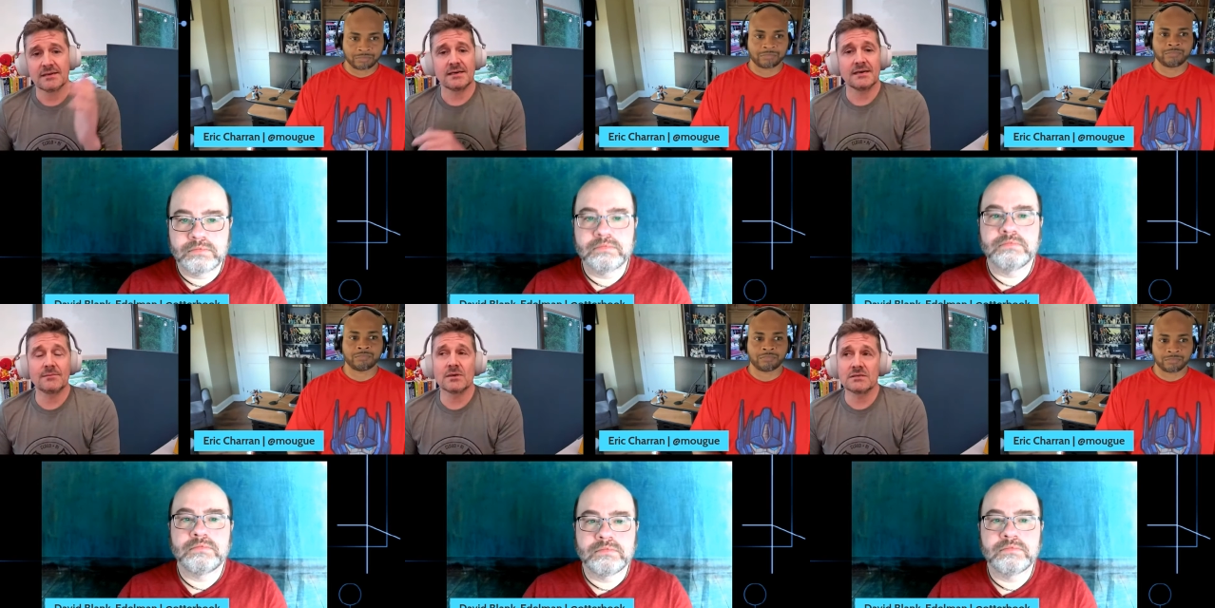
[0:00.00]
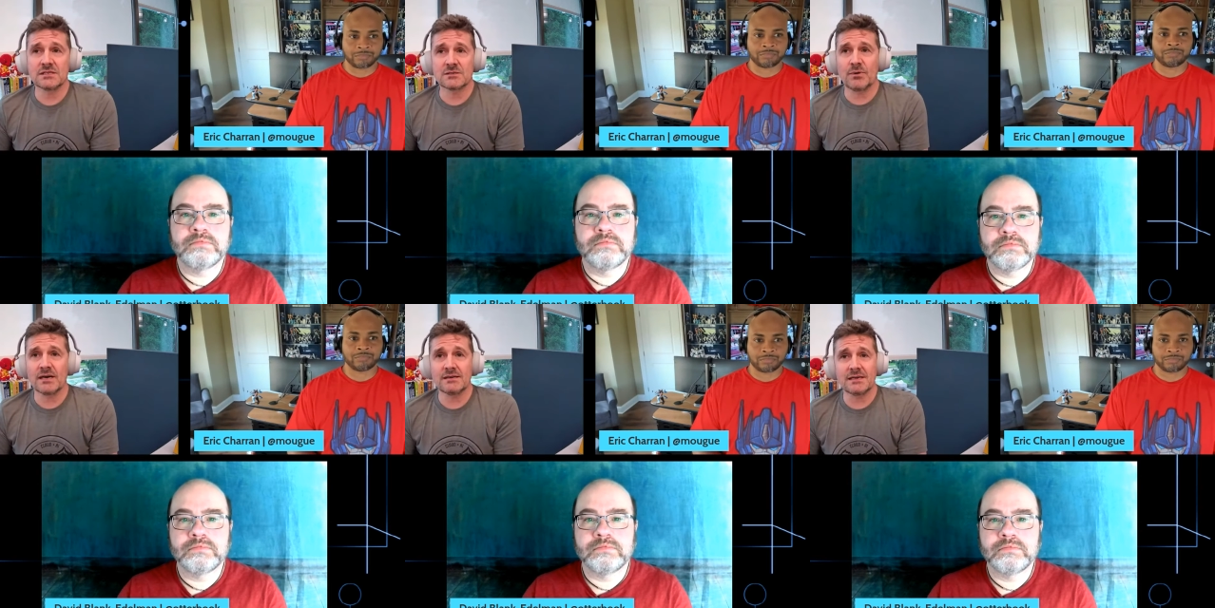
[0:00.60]
Speaker 1: um,
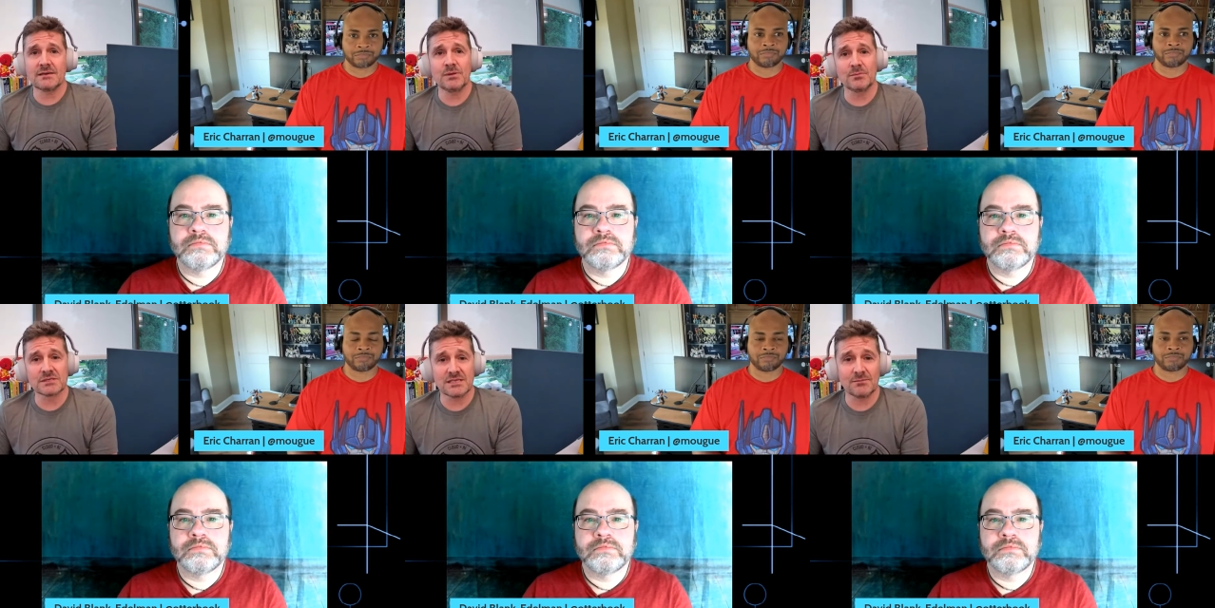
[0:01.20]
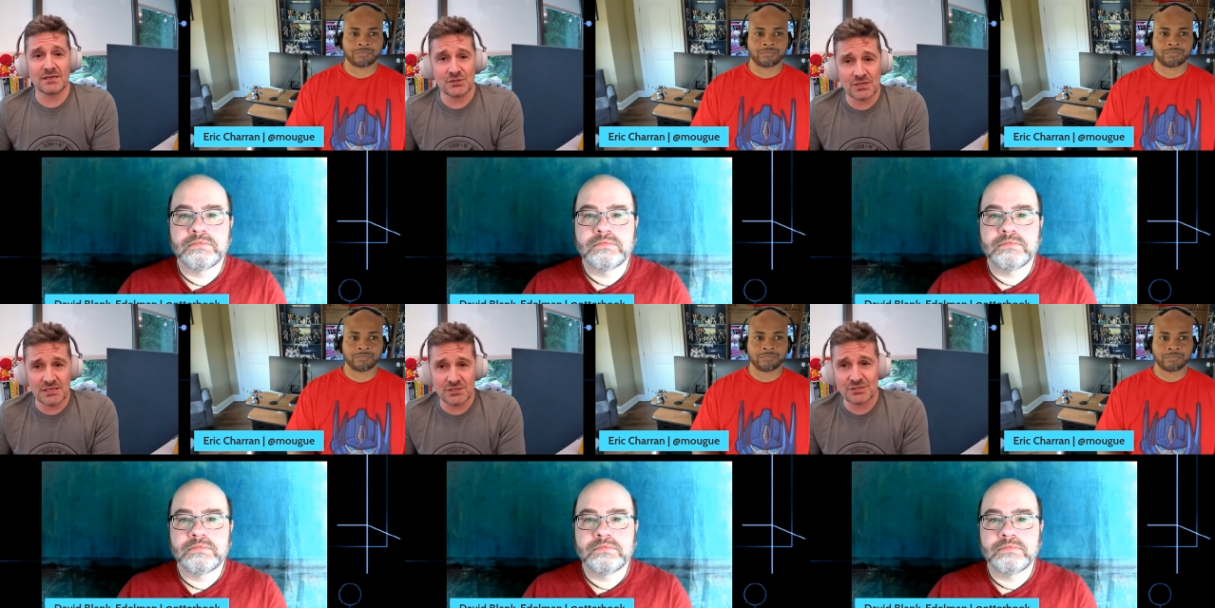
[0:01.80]
despite people's
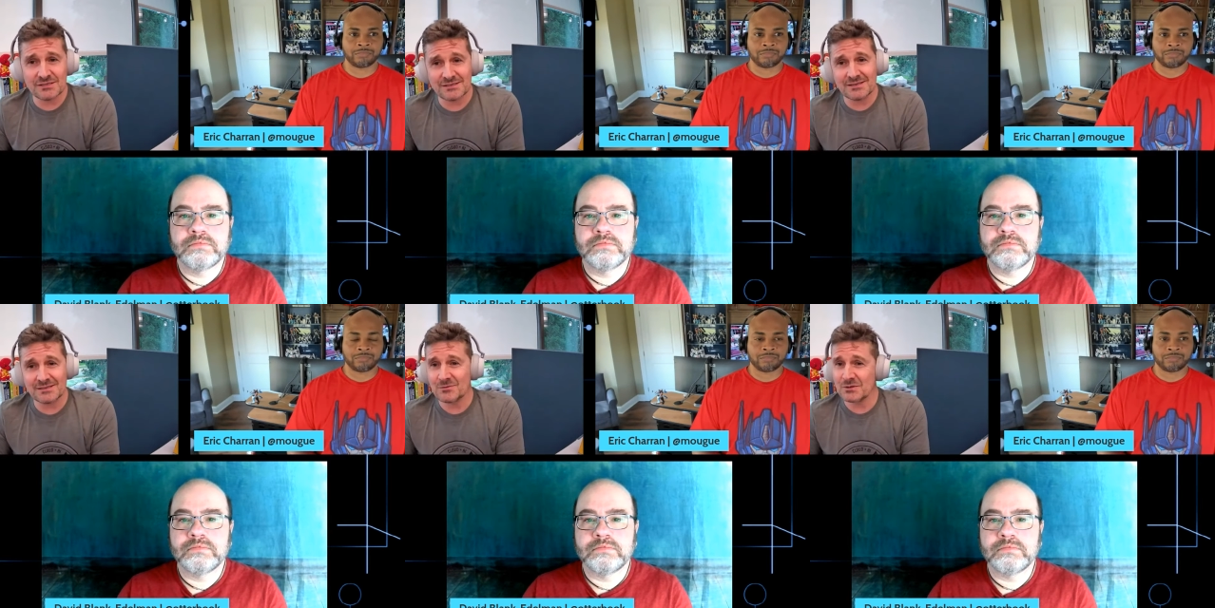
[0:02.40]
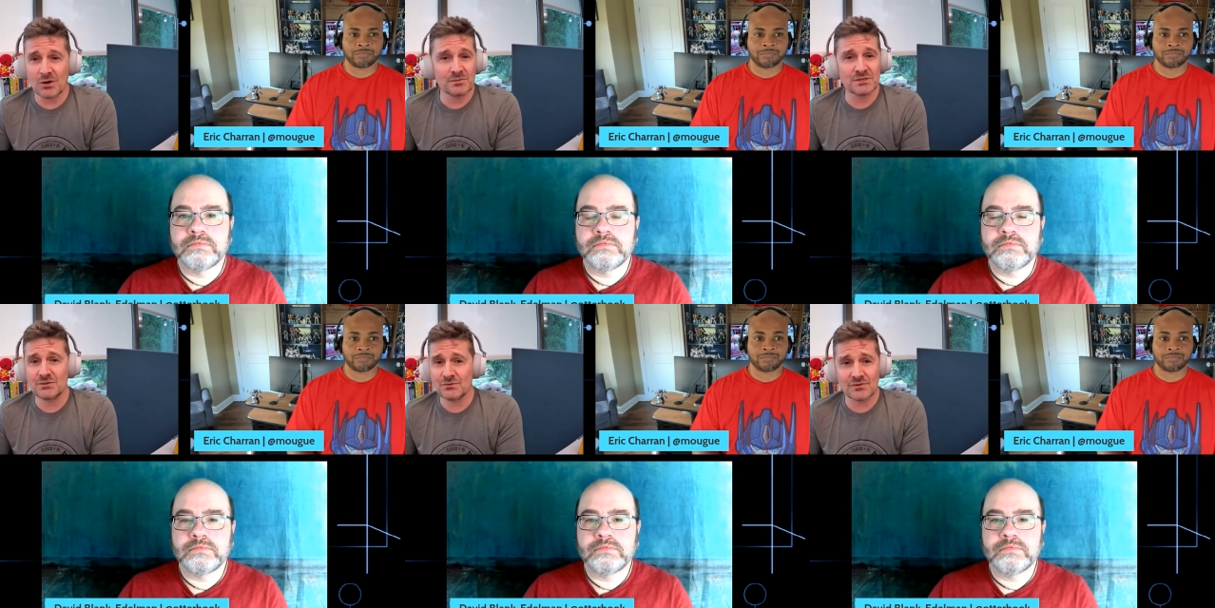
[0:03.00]
imagination, uh, there will
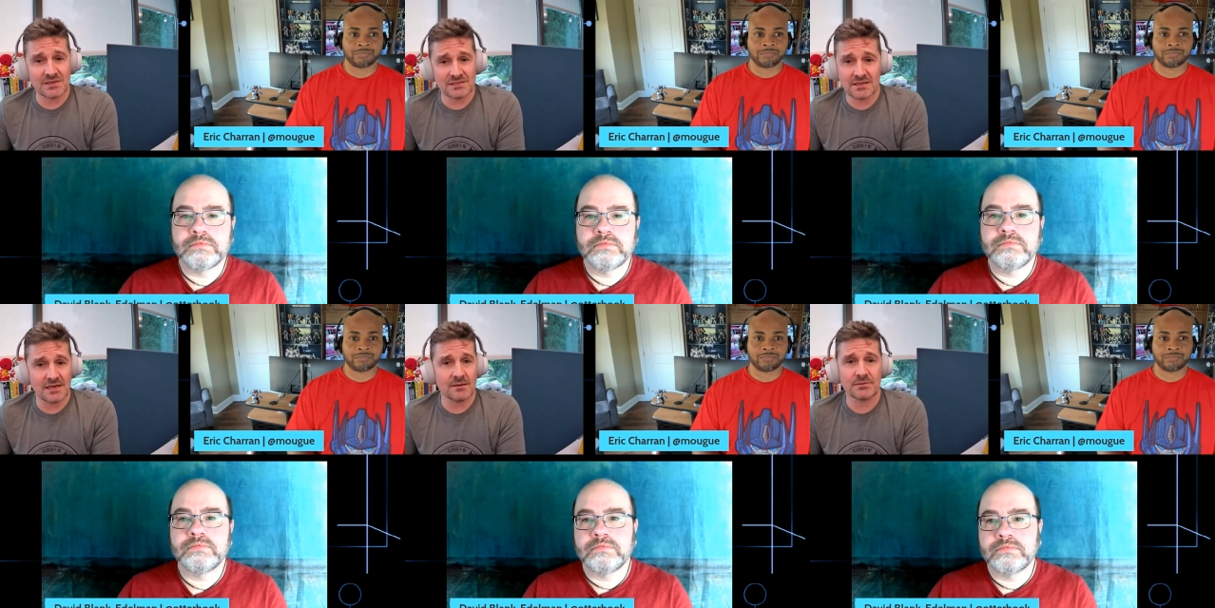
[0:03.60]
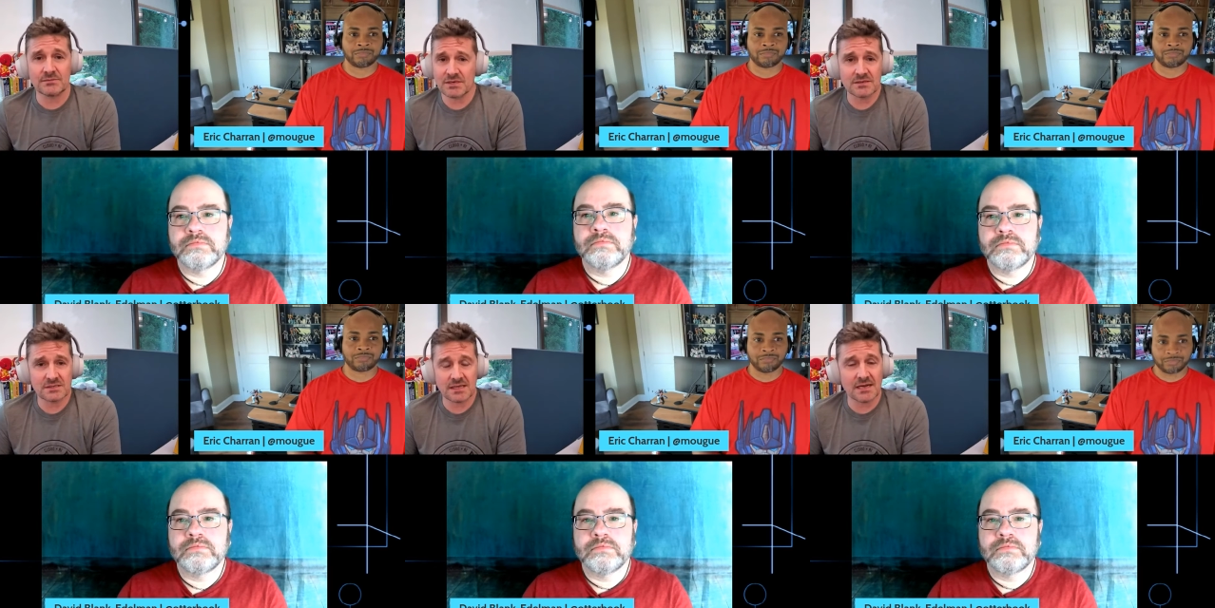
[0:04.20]
always new things that happen
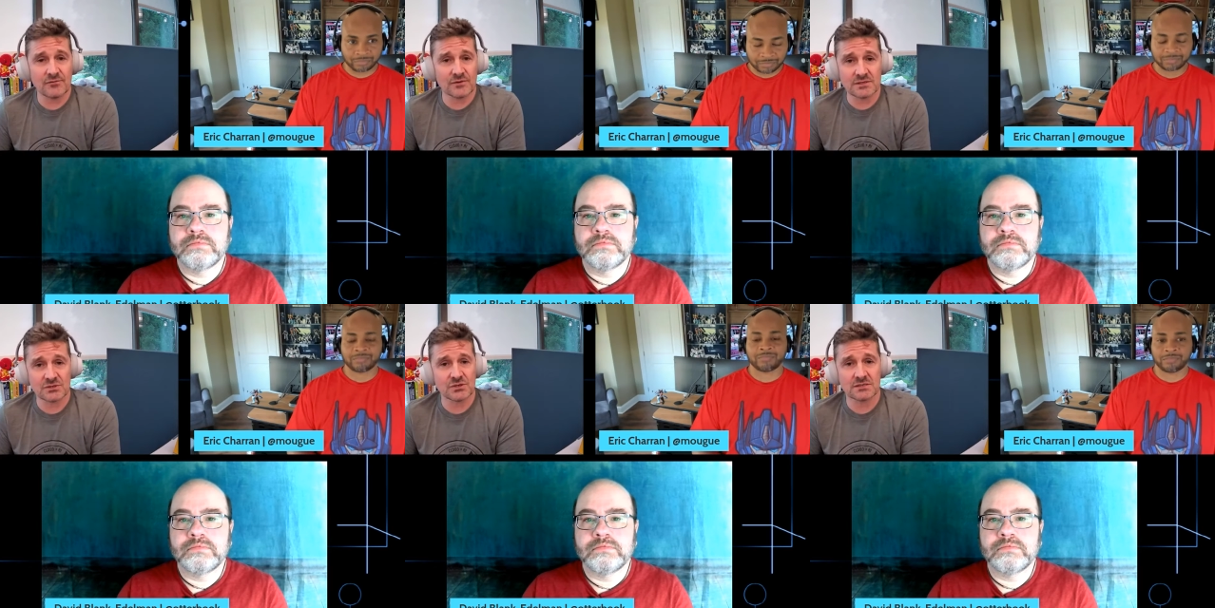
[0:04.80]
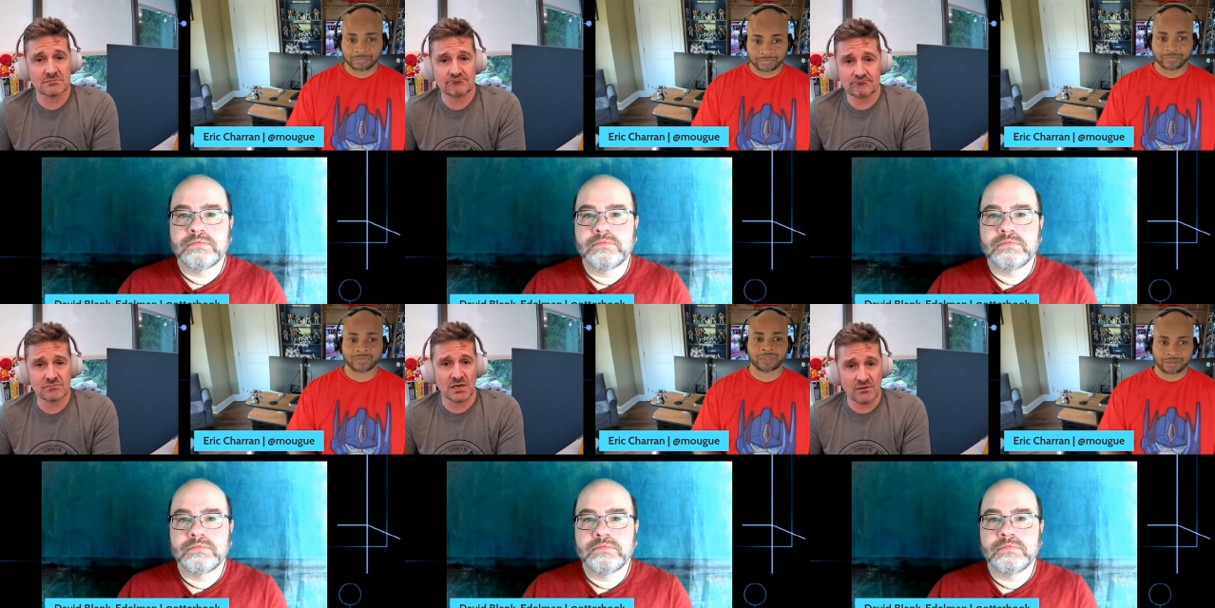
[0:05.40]
because life is just
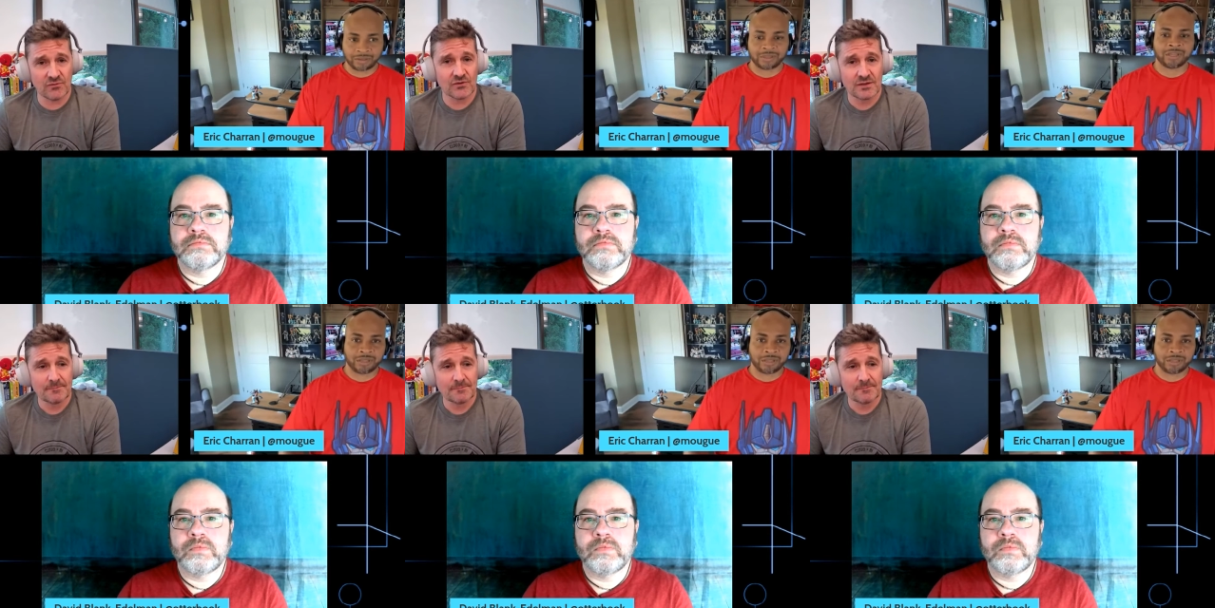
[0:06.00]
tough.